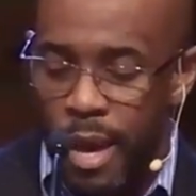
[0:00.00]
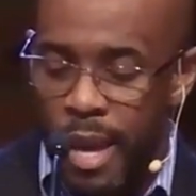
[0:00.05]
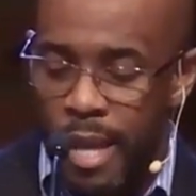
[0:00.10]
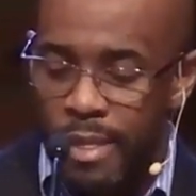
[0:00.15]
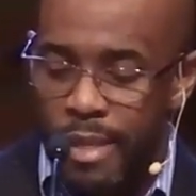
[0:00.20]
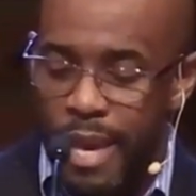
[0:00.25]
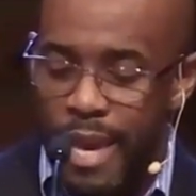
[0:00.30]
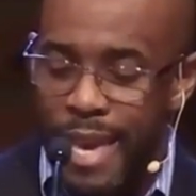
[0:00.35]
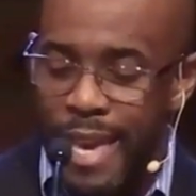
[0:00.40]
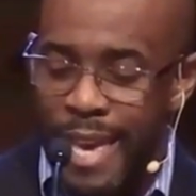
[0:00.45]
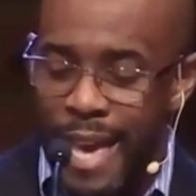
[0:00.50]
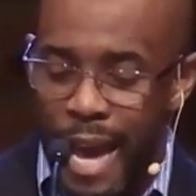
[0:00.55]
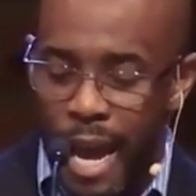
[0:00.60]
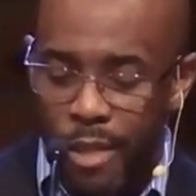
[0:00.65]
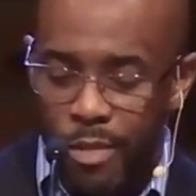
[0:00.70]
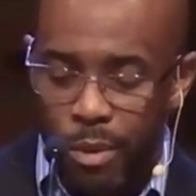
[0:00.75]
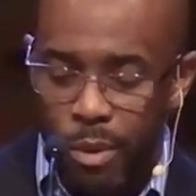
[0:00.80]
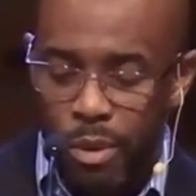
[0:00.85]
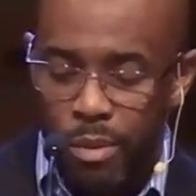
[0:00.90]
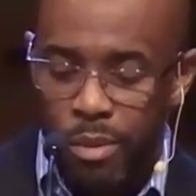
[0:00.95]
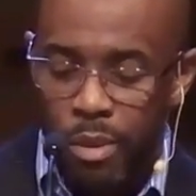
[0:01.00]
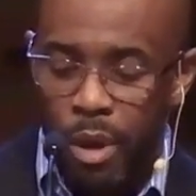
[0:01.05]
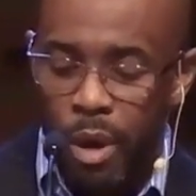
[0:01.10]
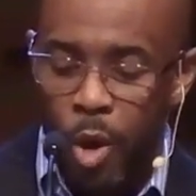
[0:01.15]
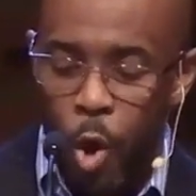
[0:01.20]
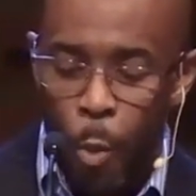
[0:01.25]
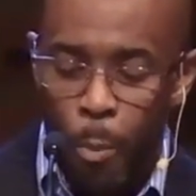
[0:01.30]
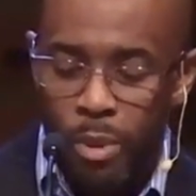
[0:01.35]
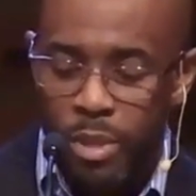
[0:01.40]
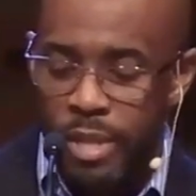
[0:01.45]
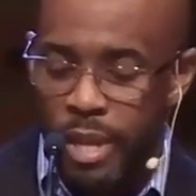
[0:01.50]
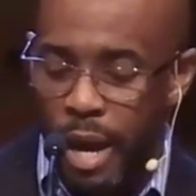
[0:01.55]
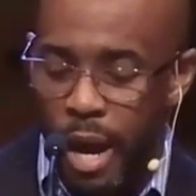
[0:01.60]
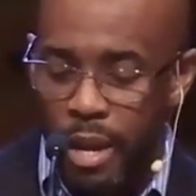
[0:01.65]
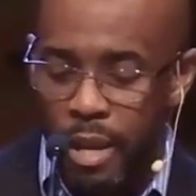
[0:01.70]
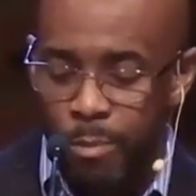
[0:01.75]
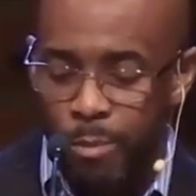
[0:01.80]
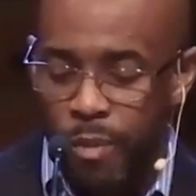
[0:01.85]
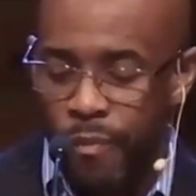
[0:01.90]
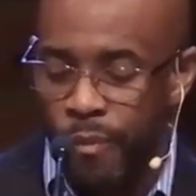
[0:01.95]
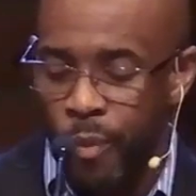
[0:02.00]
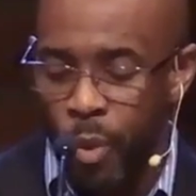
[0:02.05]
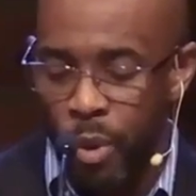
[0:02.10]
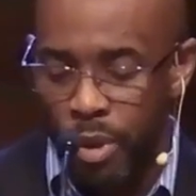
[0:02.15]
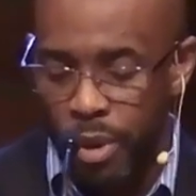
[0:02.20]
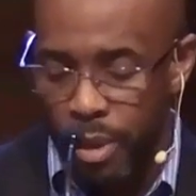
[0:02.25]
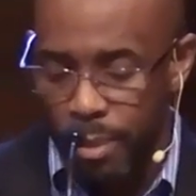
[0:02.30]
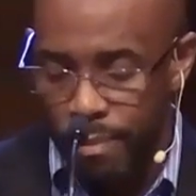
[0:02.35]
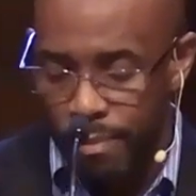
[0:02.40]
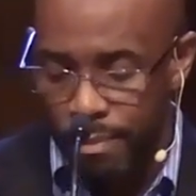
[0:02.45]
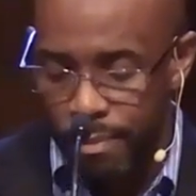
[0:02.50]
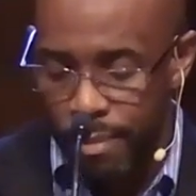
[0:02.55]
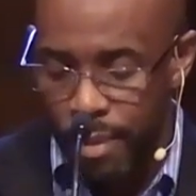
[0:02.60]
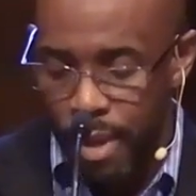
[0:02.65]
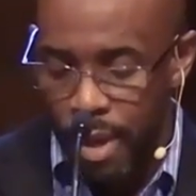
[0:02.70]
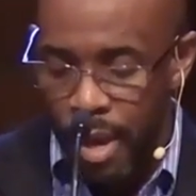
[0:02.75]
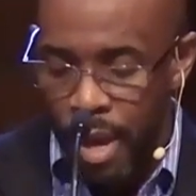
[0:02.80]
and they gathered the whole battalion before him,